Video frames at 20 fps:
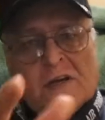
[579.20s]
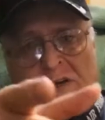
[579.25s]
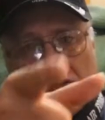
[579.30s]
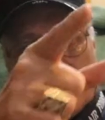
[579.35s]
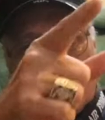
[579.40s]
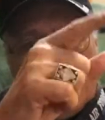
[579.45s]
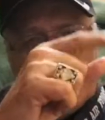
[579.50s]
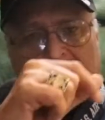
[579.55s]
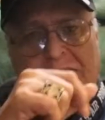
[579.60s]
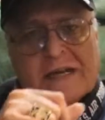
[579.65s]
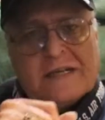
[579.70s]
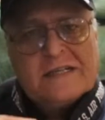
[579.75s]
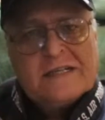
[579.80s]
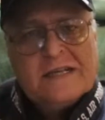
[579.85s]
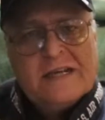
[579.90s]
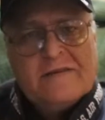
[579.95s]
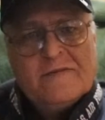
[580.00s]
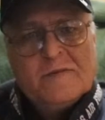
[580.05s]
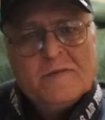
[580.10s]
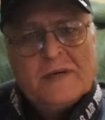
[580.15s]
You be nice
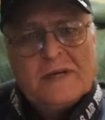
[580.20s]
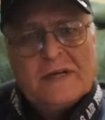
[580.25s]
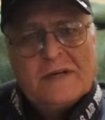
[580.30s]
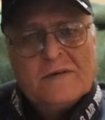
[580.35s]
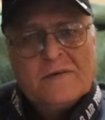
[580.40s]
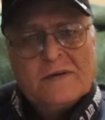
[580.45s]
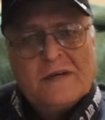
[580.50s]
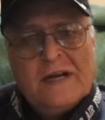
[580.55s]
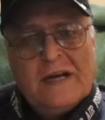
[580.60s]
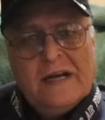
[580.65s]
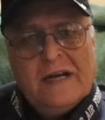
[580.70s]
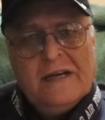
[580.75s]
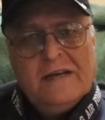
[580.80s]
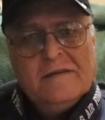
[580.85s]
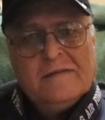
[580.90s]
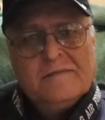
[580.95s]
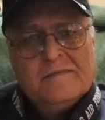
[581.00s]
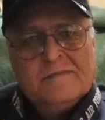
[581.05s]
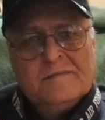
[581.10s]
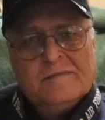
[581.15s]
to everybody, okay?
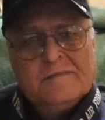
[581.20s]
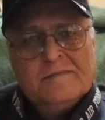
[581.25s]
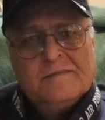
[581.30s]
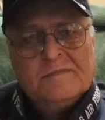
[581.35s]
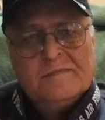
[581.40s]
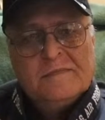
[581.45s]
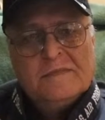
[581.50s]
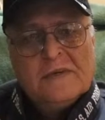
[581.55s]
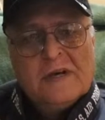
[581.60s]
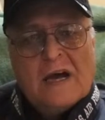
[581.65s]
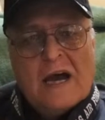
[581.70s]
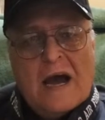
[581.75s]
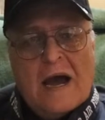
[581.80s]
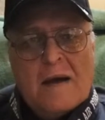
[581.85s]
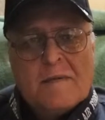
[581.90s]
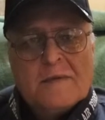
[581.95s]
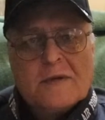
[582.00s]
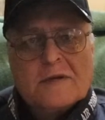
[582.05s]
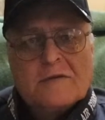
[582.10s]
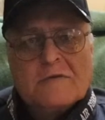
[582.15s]

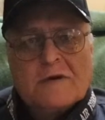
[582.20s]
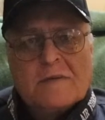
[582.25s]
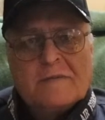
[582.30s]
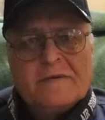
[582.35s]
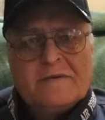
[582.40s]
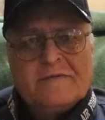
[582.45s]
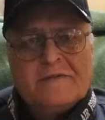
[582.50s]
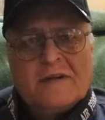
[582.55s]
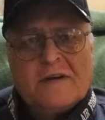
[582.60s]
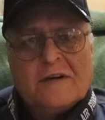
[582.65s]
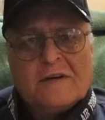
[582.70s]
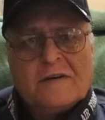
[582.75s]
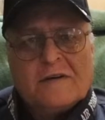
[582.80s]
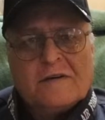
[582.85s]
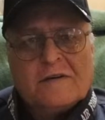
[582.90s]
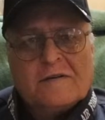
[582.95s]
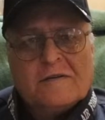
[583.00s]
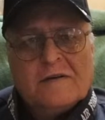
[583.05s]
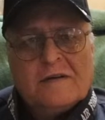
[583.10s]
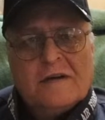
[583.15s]
I'm the grumpy
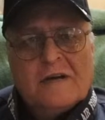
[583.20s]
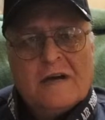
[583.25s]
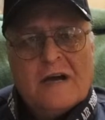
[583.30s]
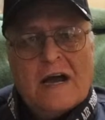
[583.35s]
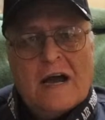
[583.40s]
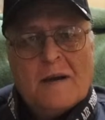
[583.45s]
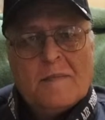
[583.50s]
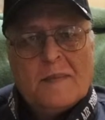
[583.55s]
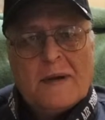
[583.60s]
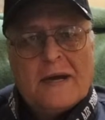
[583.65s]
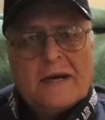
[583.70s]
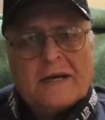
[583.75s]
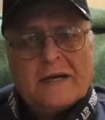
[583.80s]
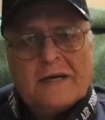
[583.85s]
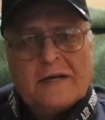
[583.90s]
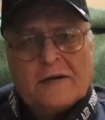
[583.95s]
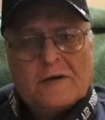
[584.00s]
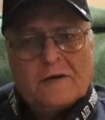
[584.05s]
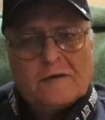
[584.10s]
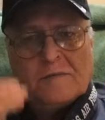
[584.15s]
vlogger. I'm out of
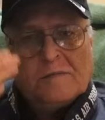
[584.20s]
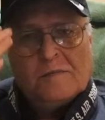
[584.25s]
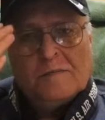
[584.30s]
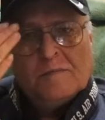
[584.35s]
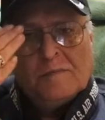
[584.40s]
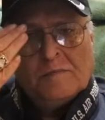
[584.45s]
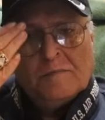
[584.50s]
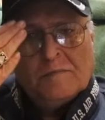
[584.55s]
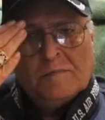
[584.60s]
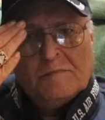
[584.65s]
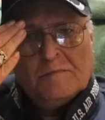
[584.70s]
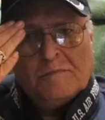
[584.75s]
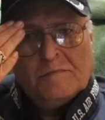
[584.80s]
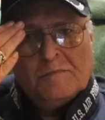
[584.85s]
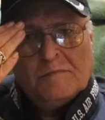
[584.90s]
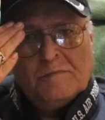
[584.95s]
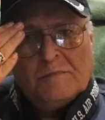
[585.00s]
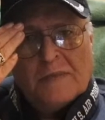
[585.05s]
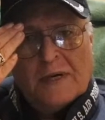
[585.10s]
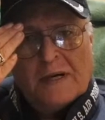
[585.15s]
here.
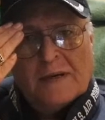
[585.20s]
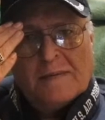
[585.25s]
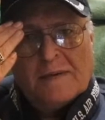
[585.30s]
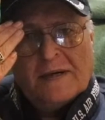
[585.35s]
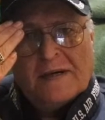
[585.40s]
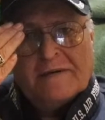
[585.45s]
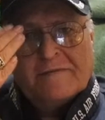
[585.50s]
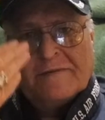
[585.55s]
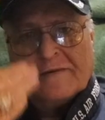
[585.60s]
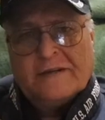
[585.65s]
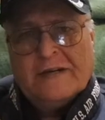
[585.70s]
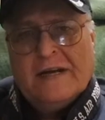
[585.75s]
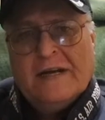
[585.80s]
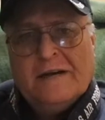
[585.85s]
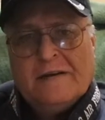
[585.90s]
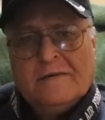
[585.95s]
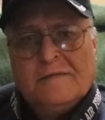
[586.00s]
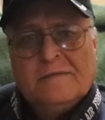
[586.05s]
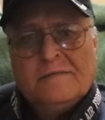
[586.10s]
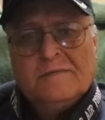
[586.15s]
Bye-bye for
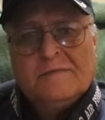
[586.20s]
now.